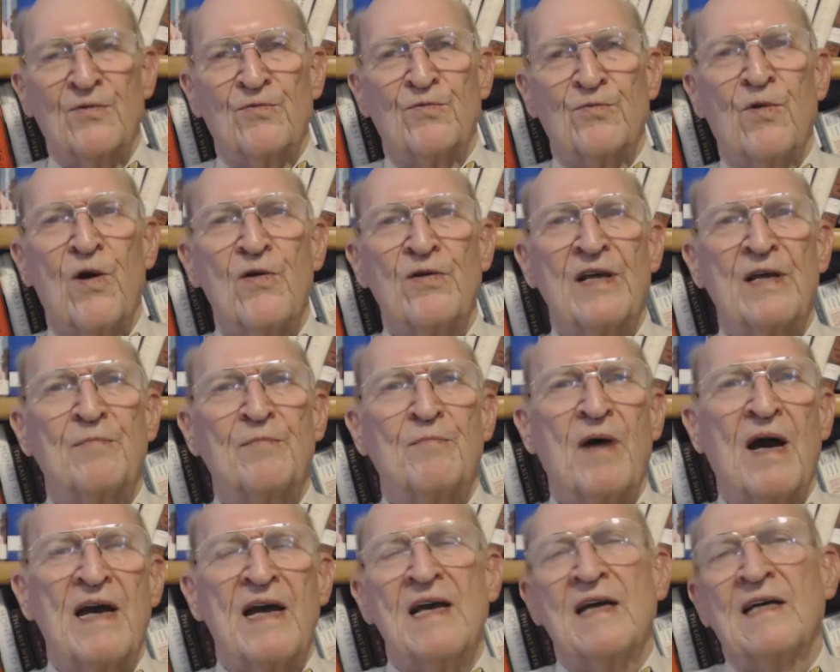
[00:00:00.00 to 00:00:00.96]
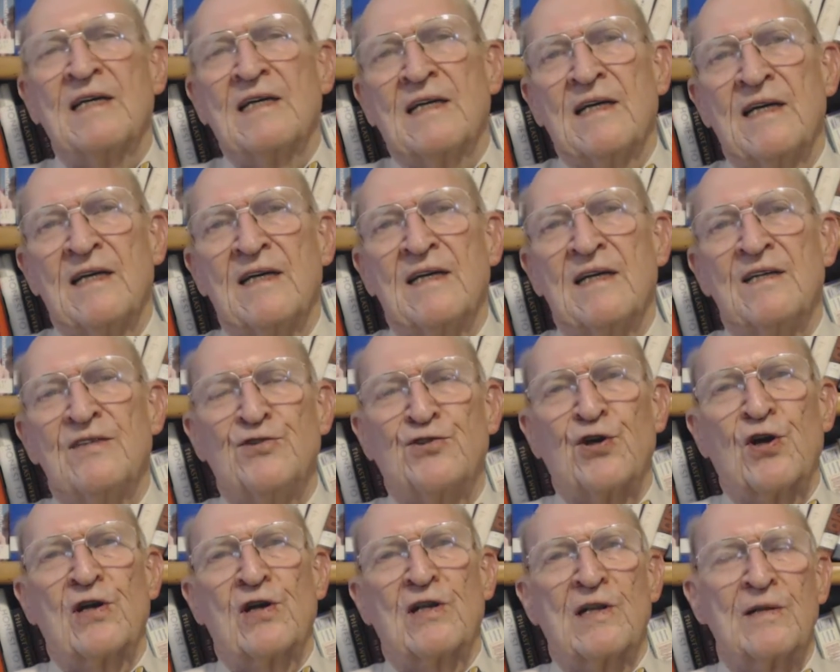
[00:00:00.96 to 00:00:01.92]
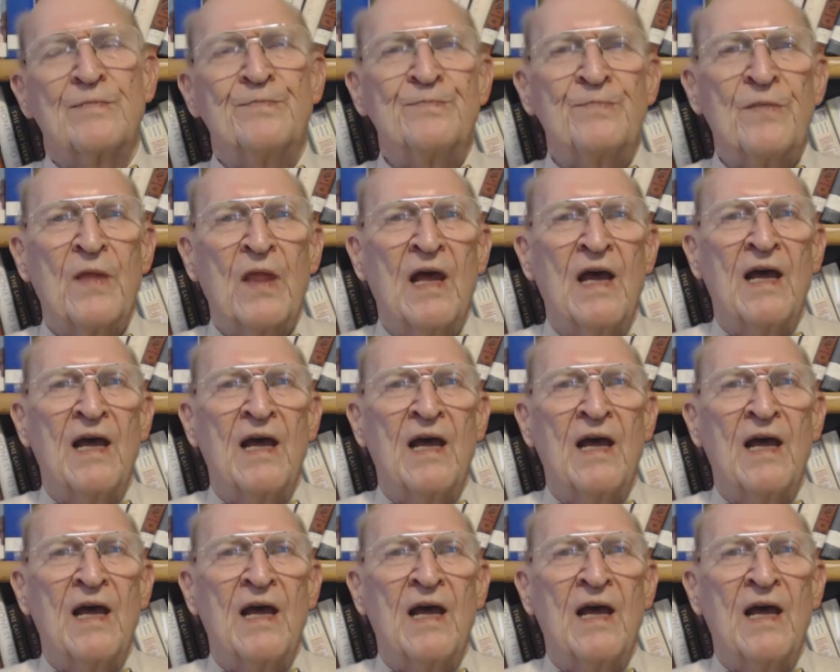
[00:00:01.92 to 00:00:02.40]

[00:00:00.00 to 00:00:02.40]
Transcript: wrote in my journal,